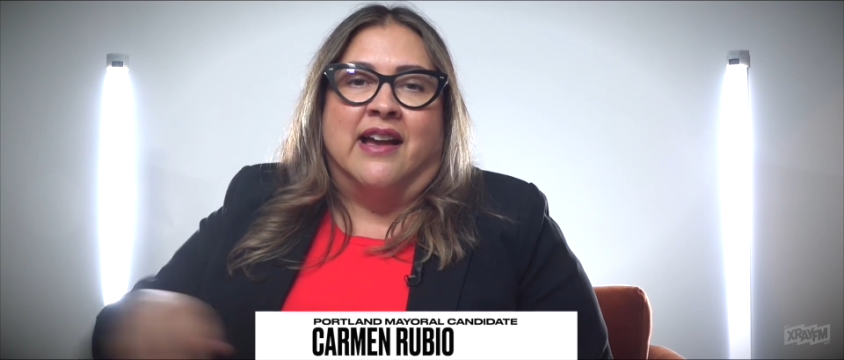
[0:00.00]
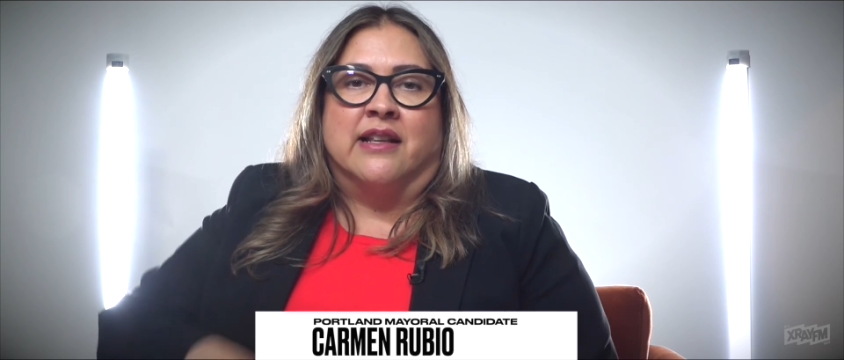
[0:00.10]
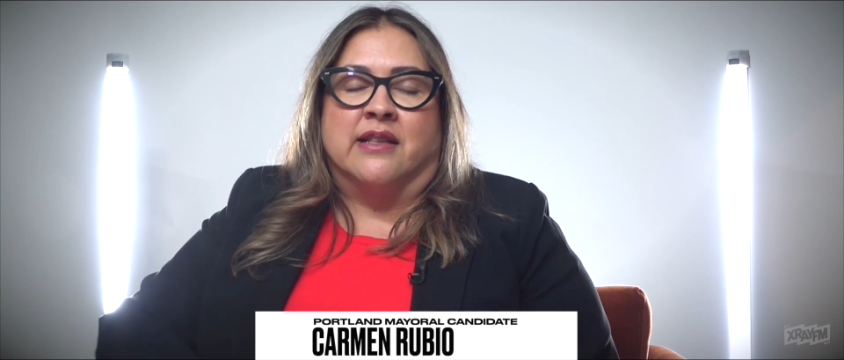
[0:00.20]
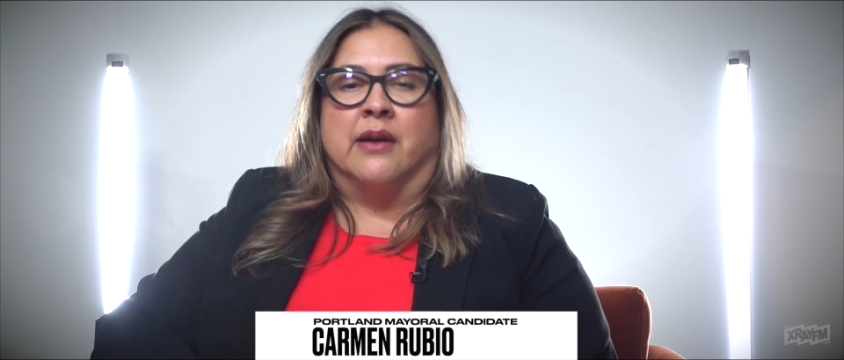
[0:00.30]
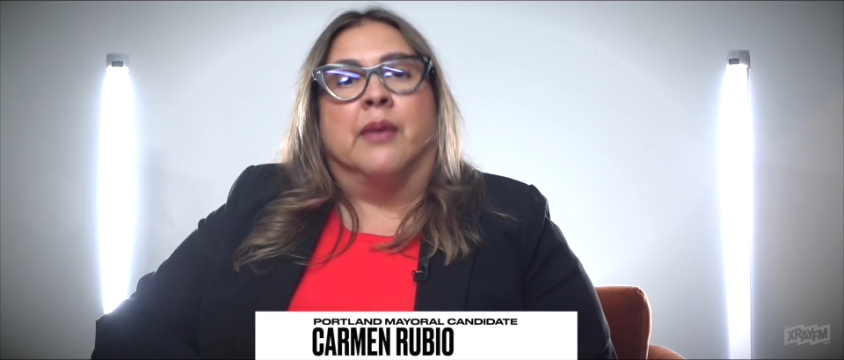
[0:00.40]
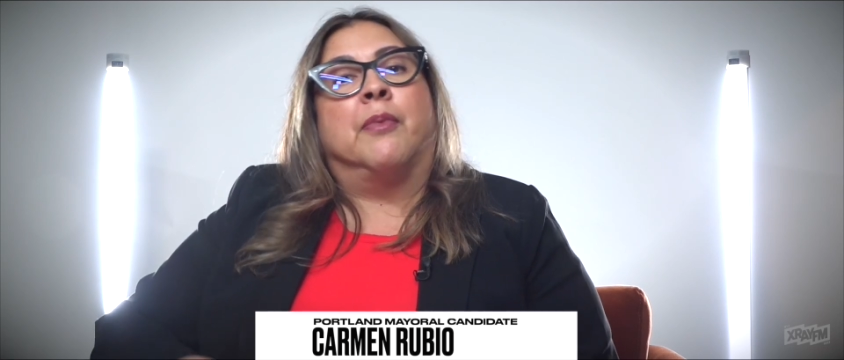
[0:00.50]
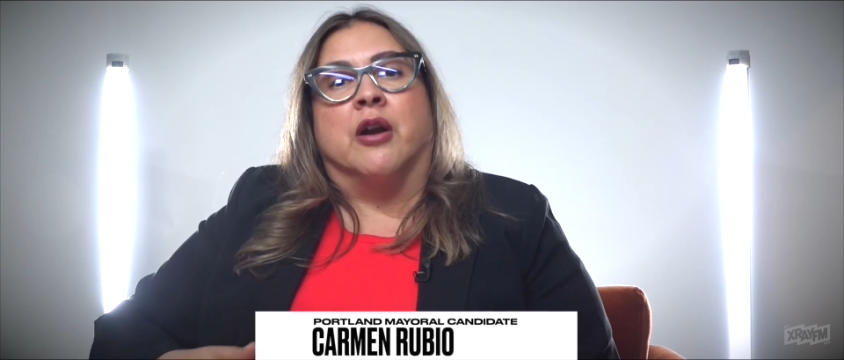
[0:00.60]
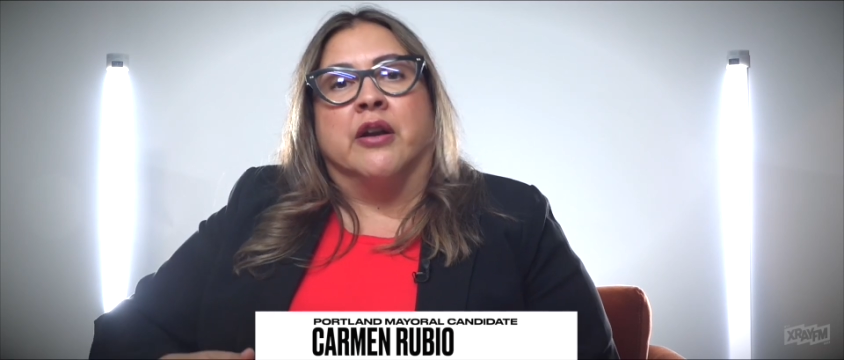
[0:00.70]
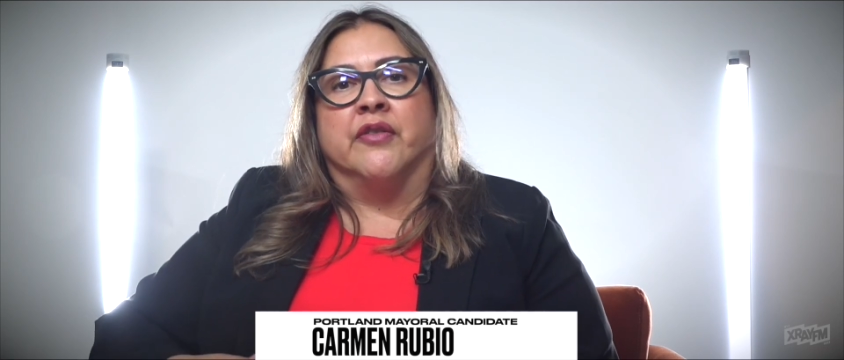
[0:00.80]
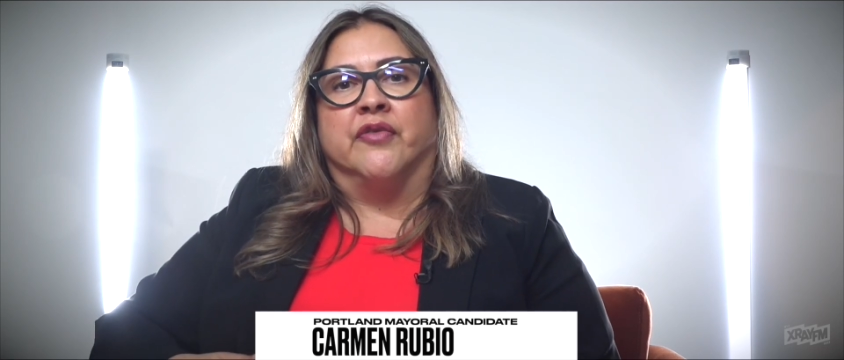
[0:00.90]
and a
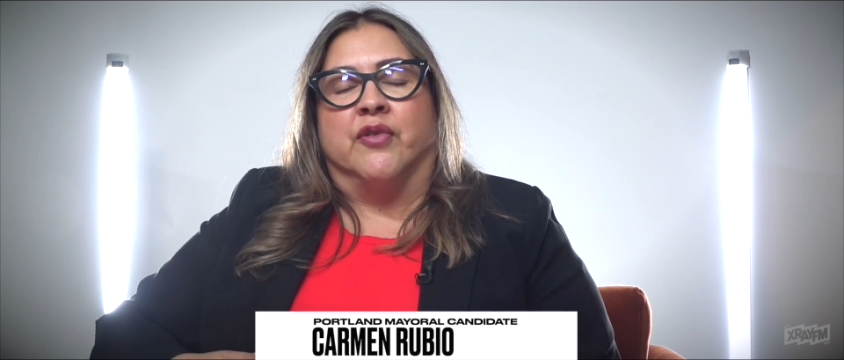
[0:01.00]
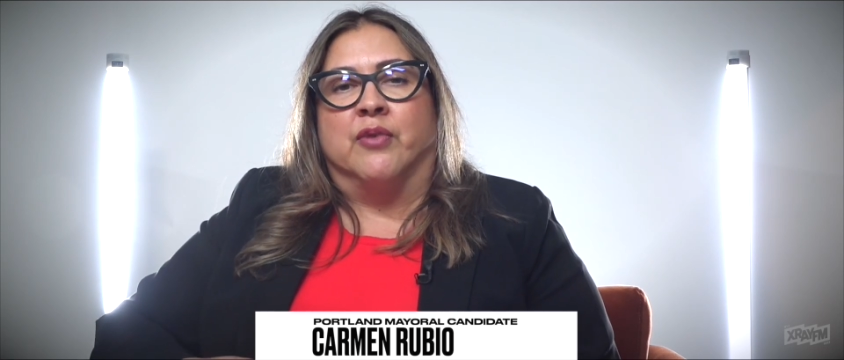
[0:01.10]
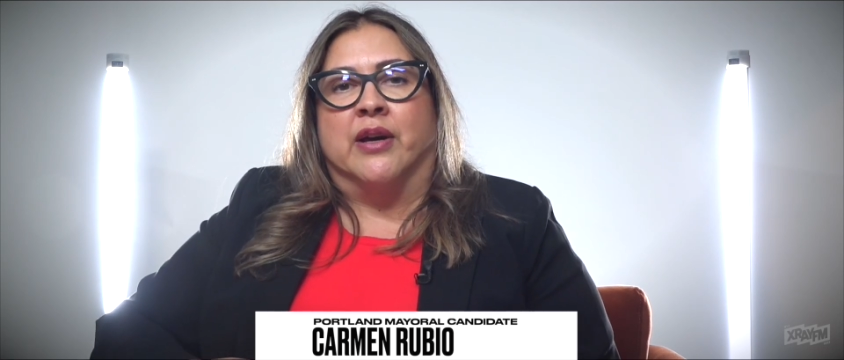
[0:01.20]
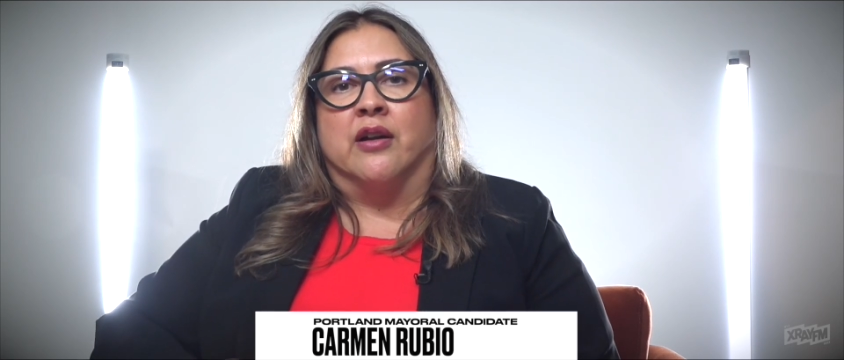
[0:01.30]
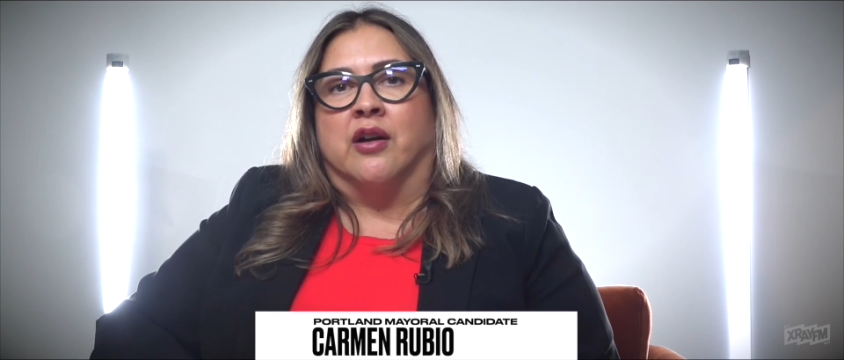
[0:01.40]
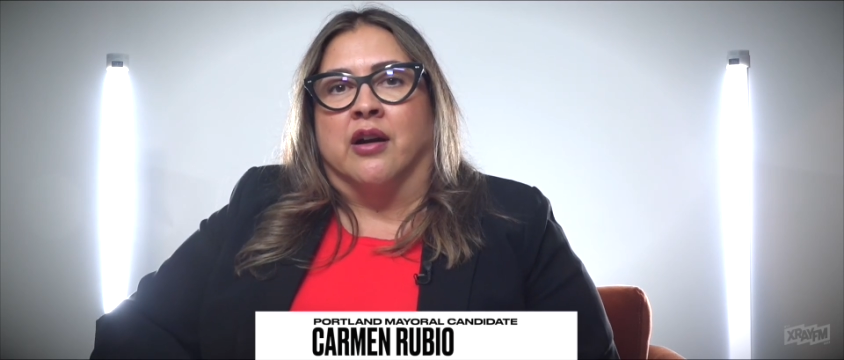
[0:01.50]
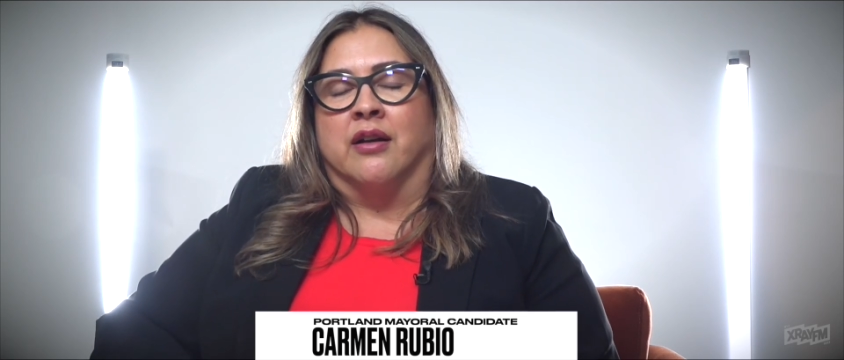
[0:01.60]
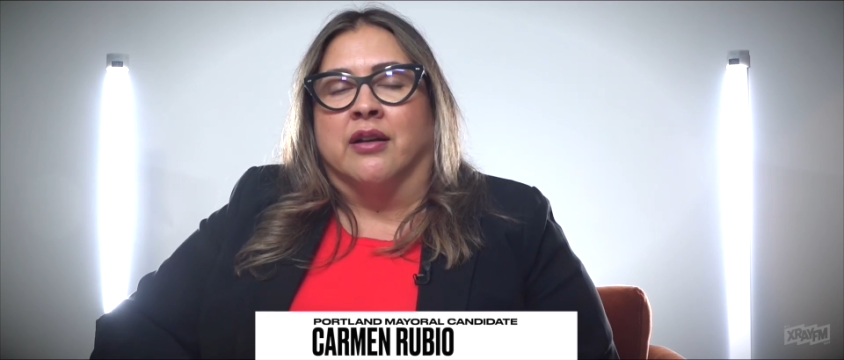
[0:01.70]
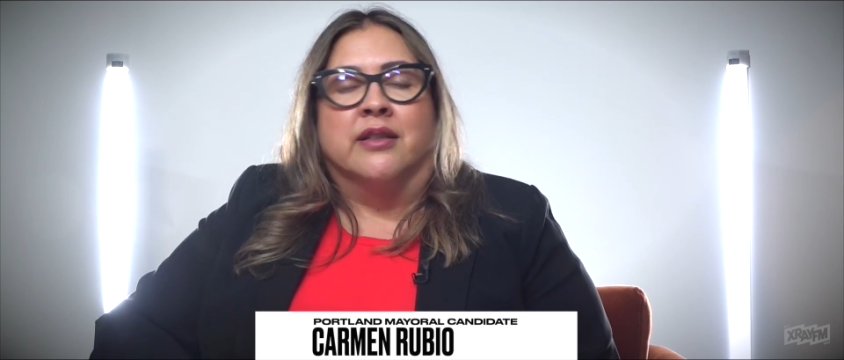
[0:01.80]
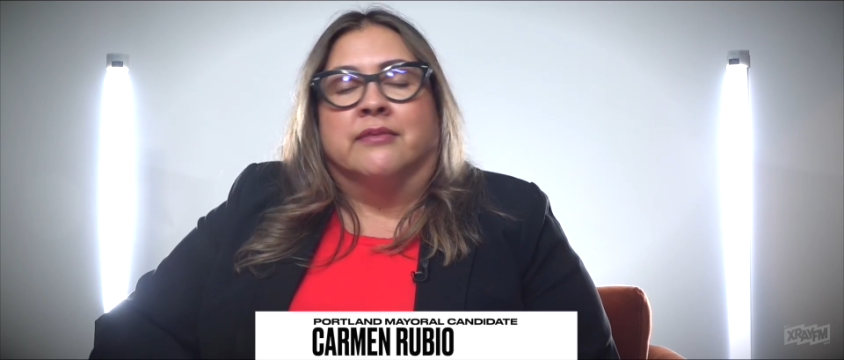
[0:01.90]
part of what
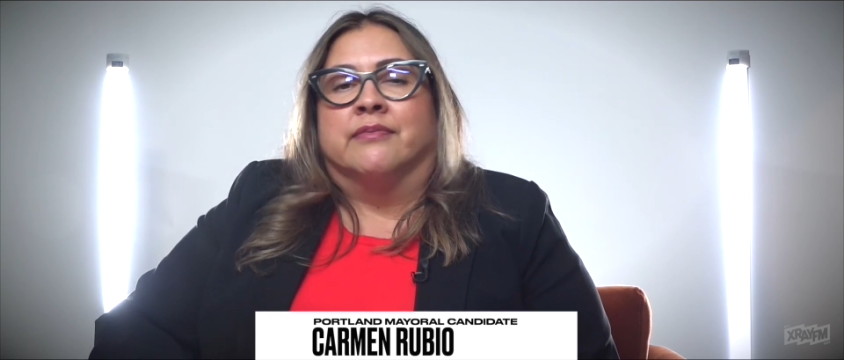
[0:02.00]
our